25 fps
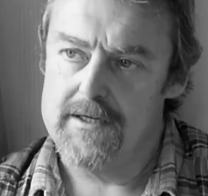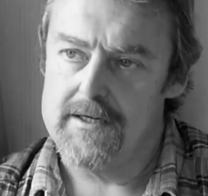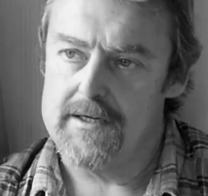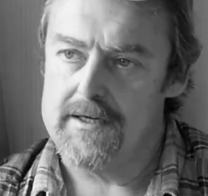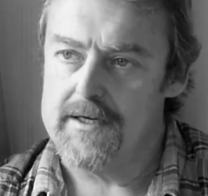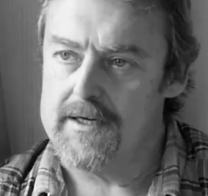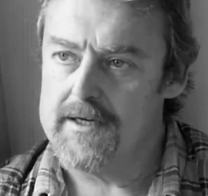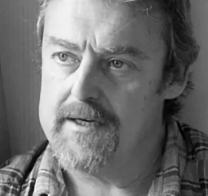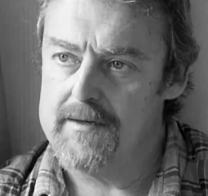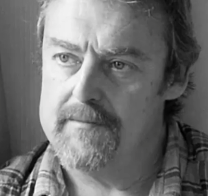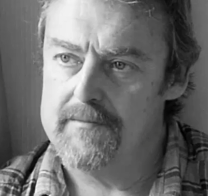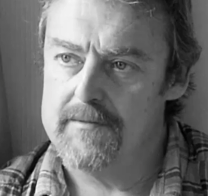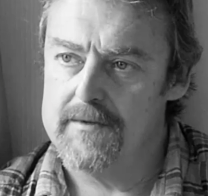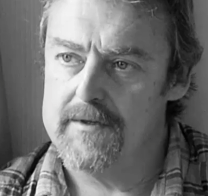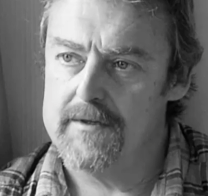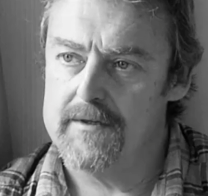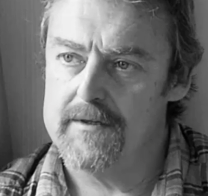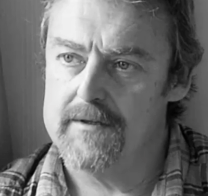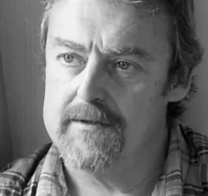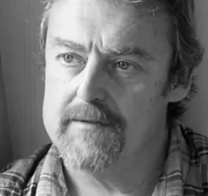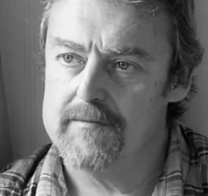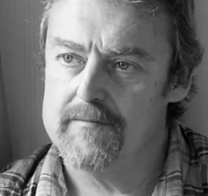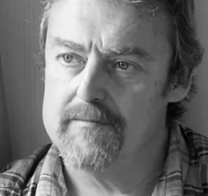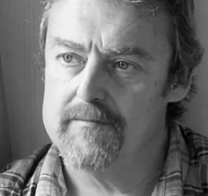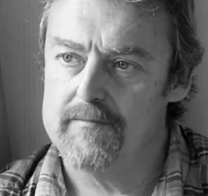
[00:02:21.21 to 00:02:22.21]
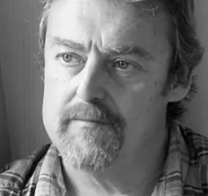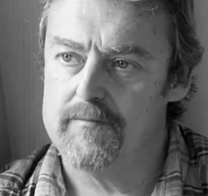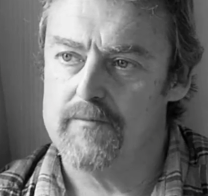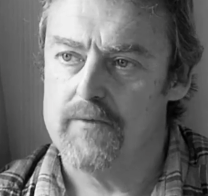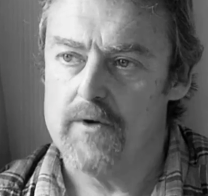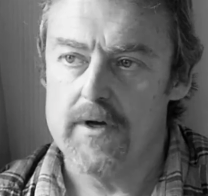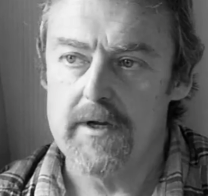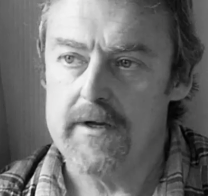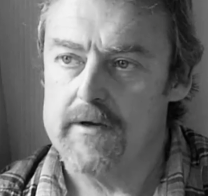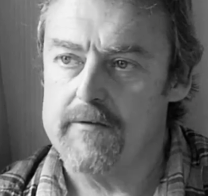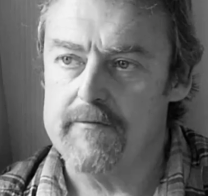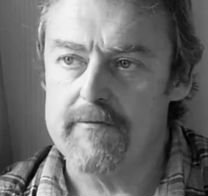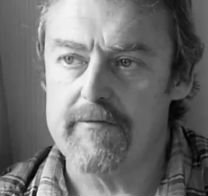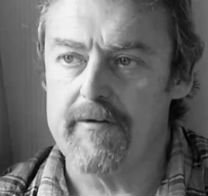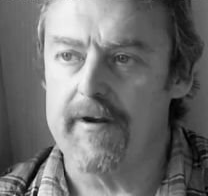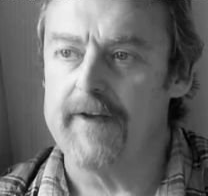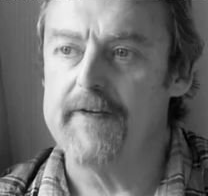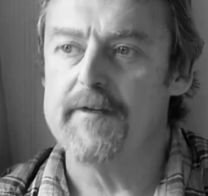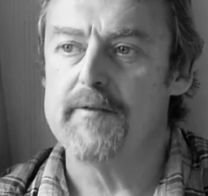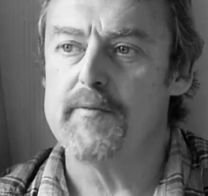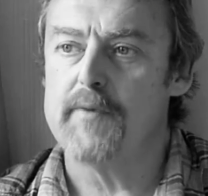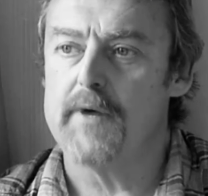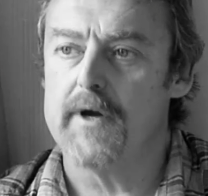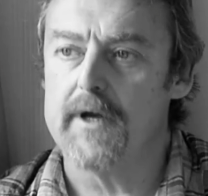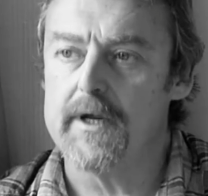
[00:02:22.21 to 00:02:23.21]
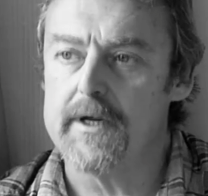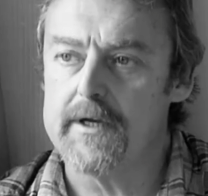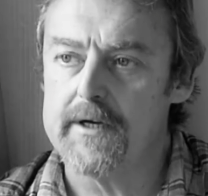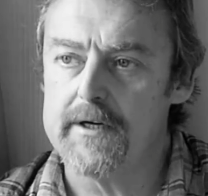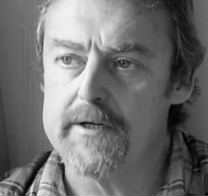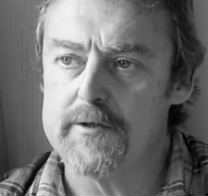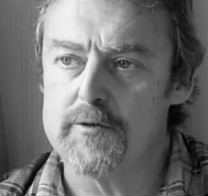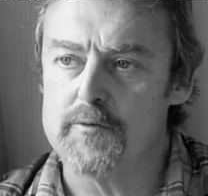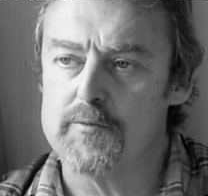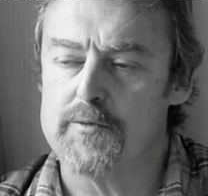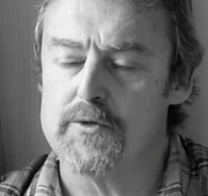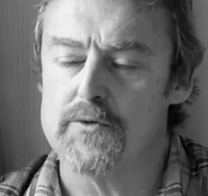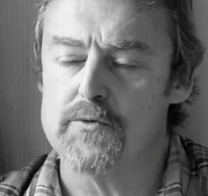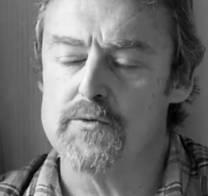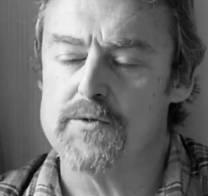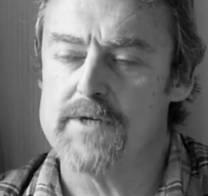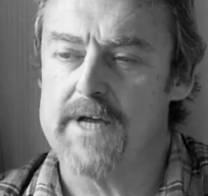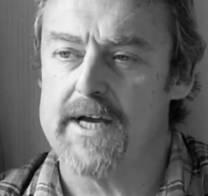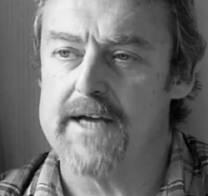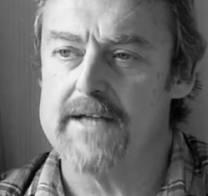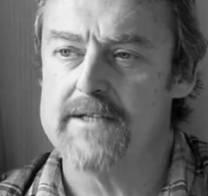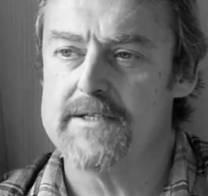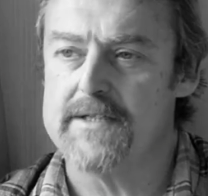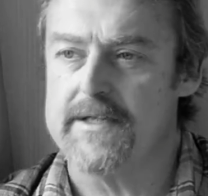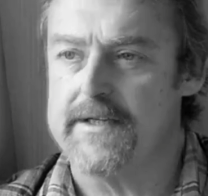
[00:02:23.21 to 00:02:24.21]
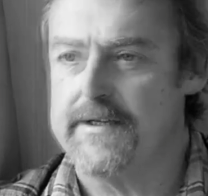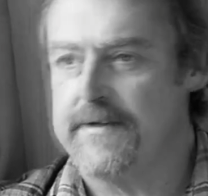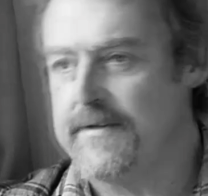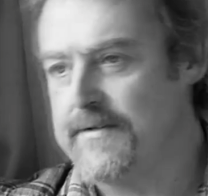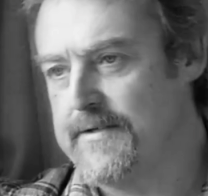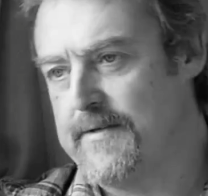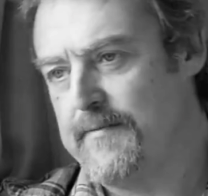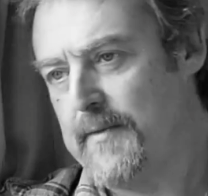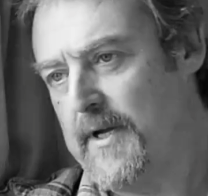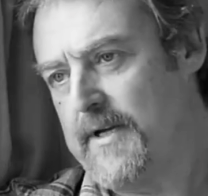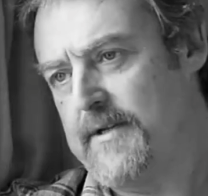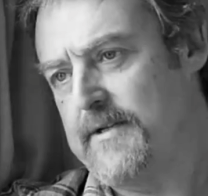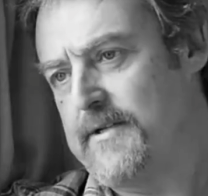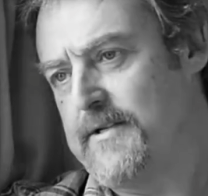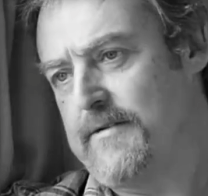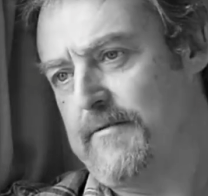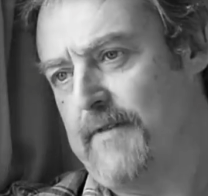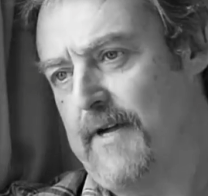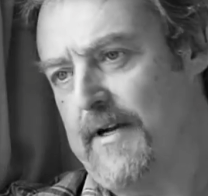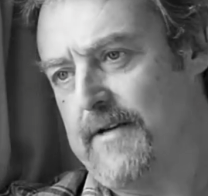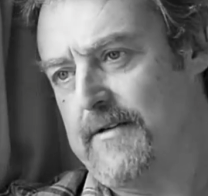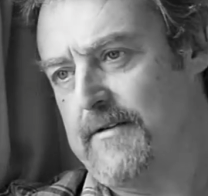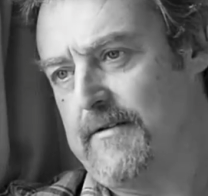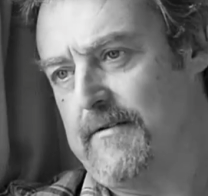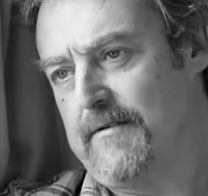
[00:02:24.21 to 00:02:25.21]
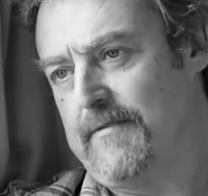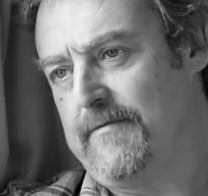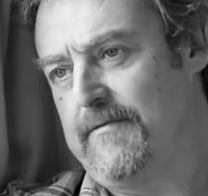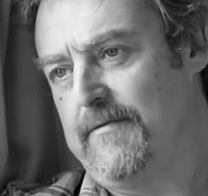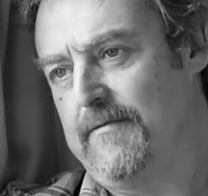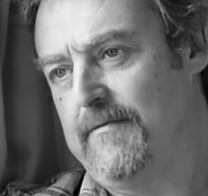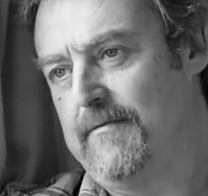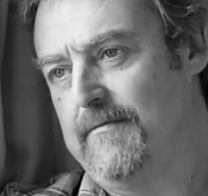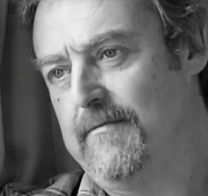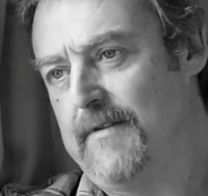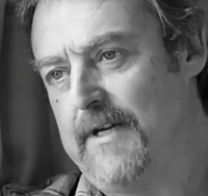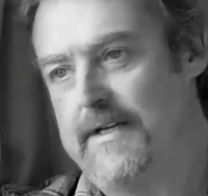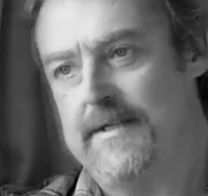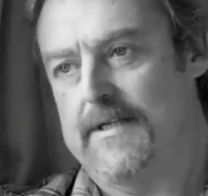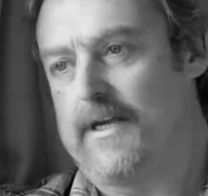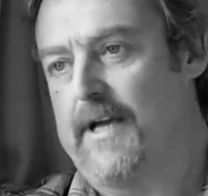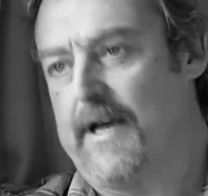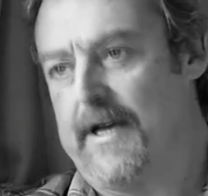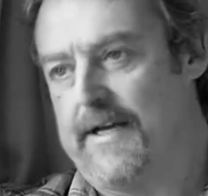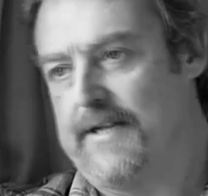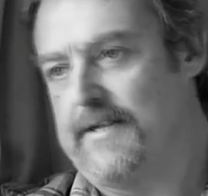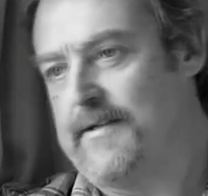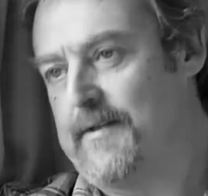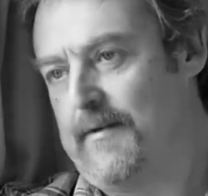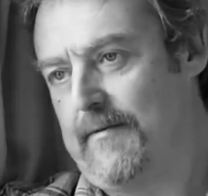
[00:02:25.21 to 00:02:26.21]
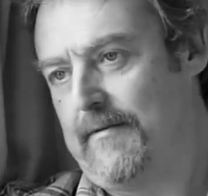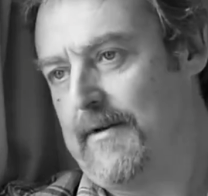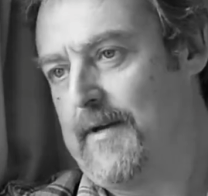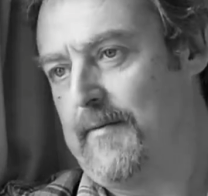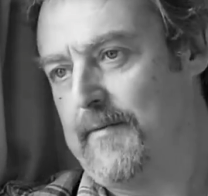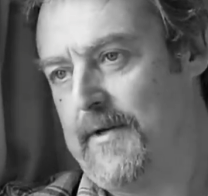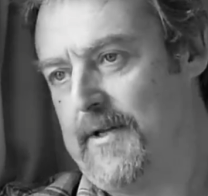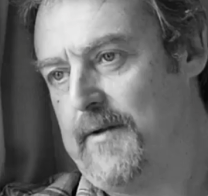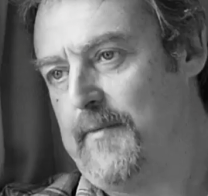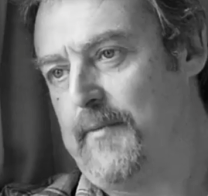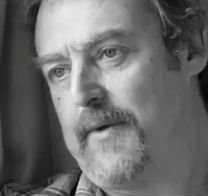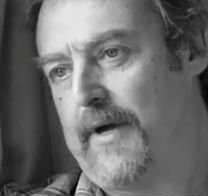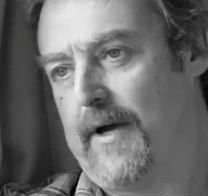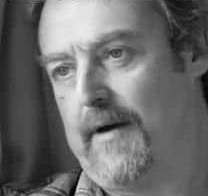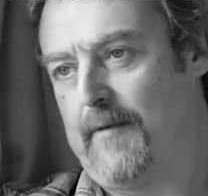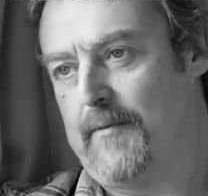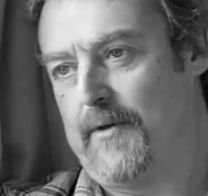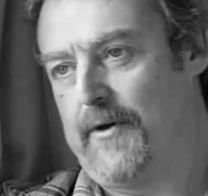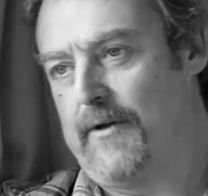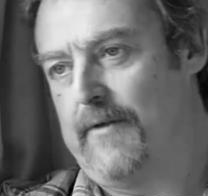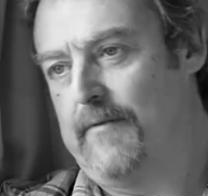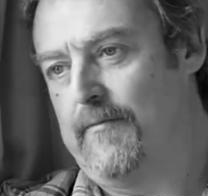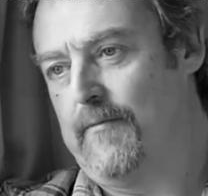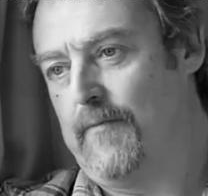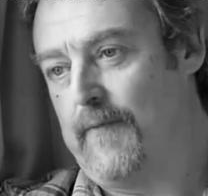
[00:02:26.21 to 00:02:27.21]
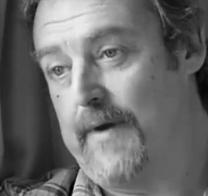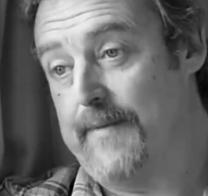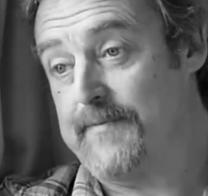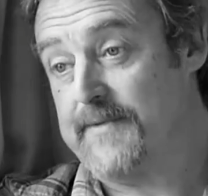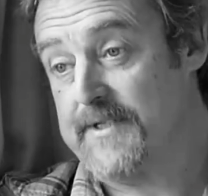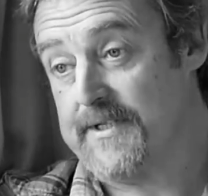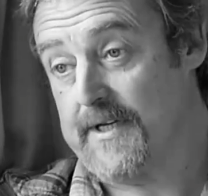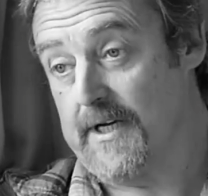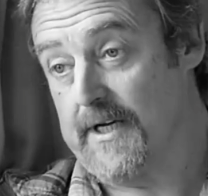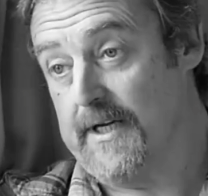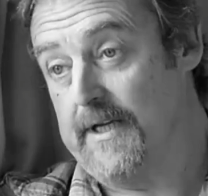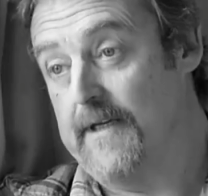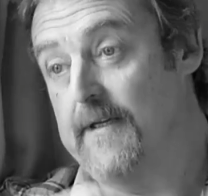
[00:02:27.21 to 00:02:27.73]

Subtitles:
A brilliant friend of mine, a guy called Paul Tansey, who's the managing director of Intergage, the company that power my website.